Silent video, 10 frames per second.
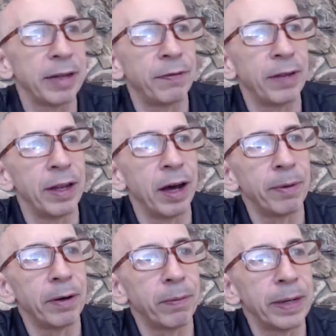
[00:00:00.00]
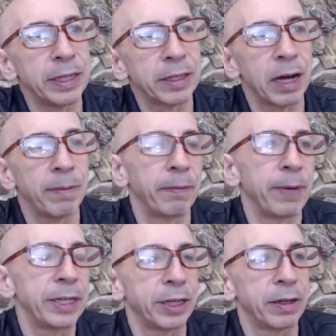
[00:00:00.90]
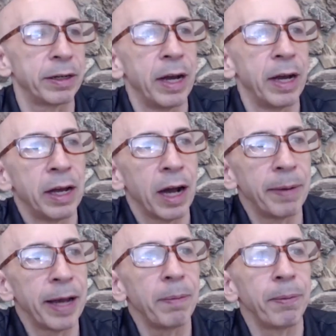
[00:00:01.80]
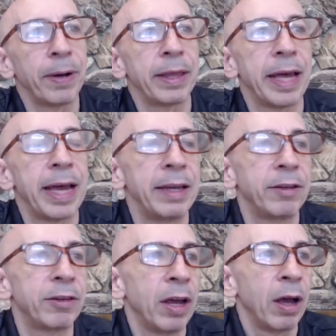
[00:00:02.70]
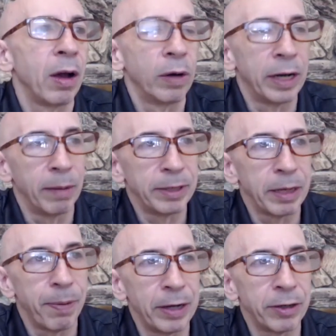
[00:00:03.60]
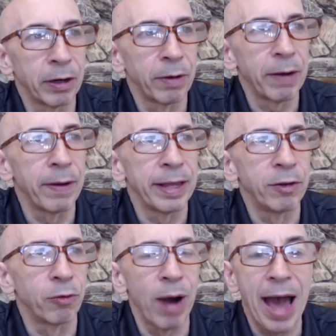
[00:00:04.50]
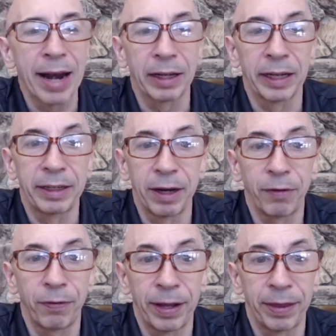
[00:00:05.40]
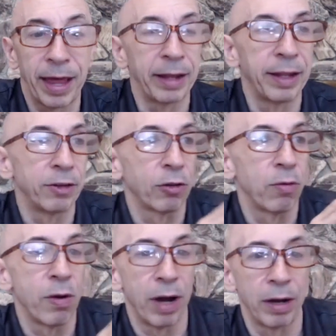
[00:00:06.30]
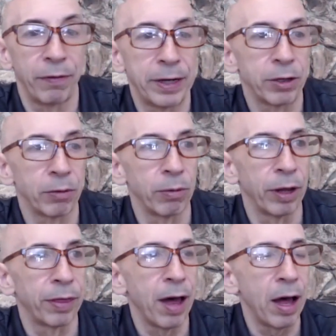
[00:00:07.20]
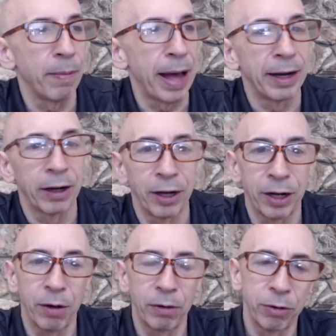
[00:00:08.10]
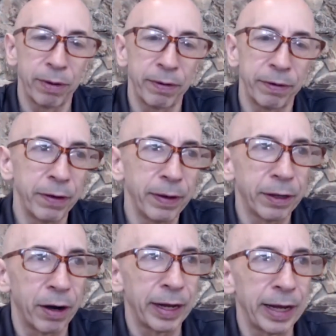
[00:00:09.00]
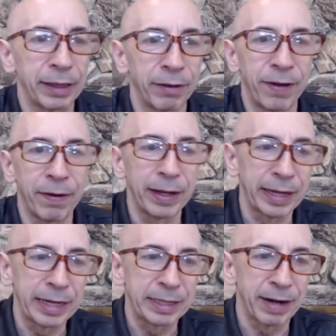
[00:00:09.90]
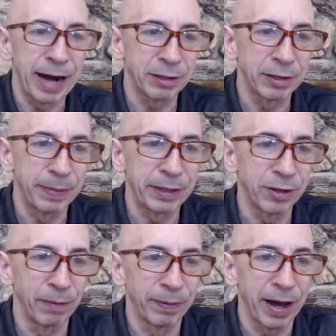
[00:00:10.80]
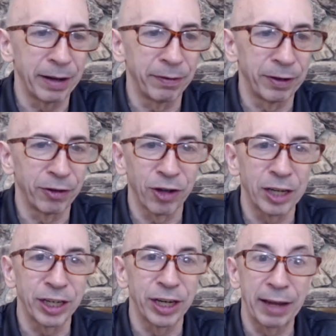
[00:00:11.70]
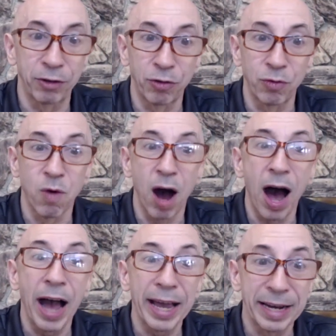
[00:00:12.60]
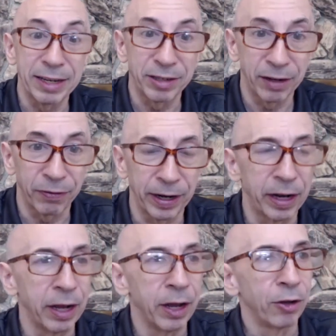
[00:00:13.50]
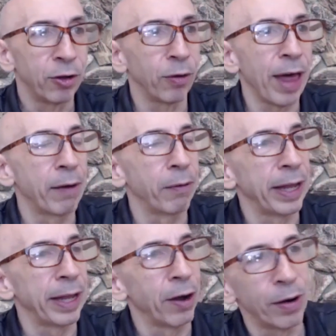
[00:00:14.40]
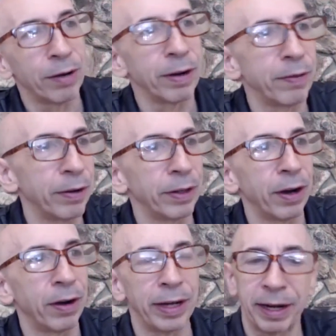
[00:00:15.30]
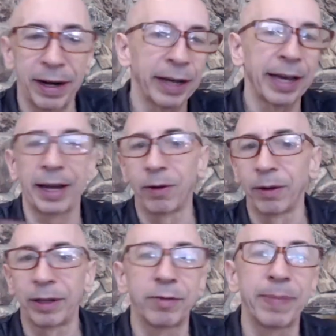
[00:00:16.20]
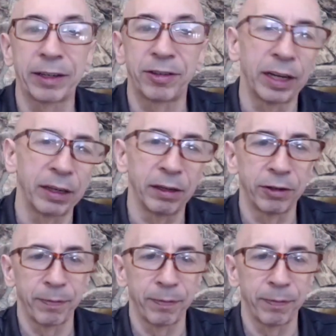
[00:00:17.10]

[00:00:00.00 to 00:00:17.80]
If the number which you're coming up with is, or the numbers that the parties are agreeing with, is radically different than this quote unofficial rule of thumb, and they're going to go to a review attorney, at the very least, there has to be some kind of discussion as to why it is different, so that when they go to the review attorney, they're not getting all these mixed signals.